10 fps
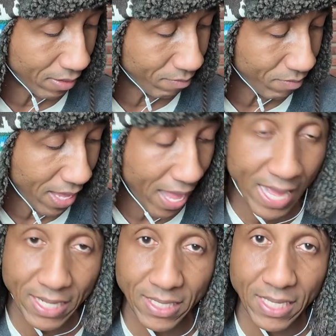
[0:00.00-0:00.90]

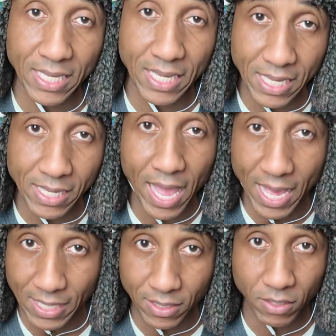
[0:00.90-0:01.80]
ACE,
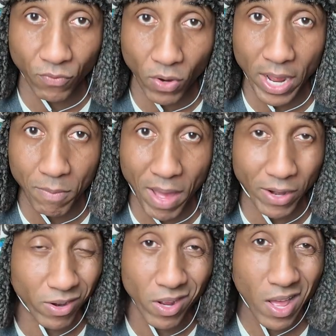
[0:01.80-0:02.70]
ACE for A minor.
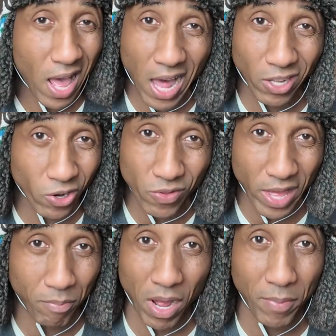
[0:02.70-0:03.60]
I learned that
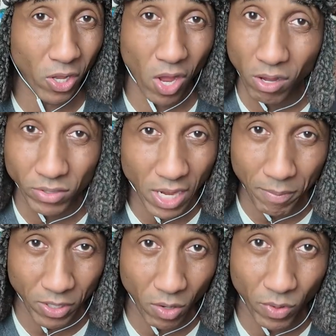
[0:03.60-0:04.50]
probably a long time
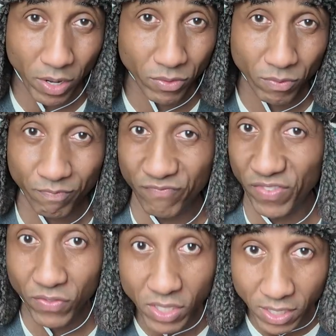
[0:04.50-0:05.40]
ago when I was
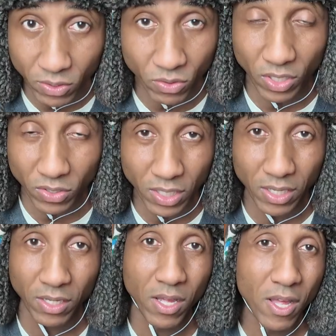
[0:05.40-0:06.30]
15 or 16,
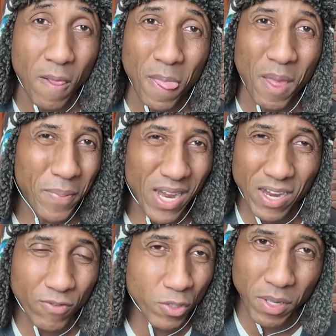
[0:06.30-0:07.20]
but I never
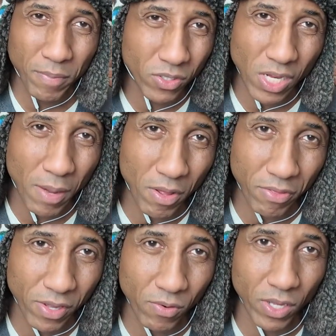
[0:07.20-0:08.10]
spent much time on
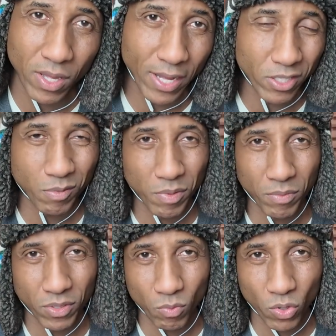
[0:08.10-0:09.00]
theory. I just
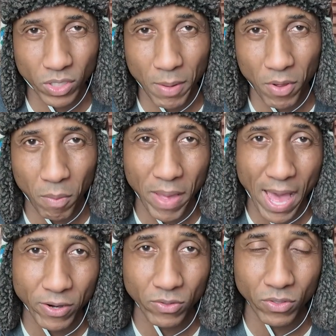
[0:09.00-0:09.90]
spent more time on
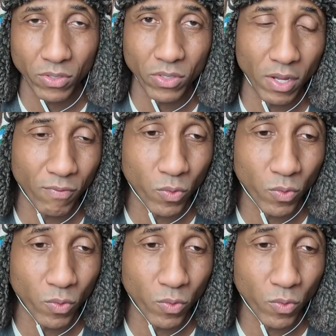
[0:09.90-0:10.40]
patterns and stuff, which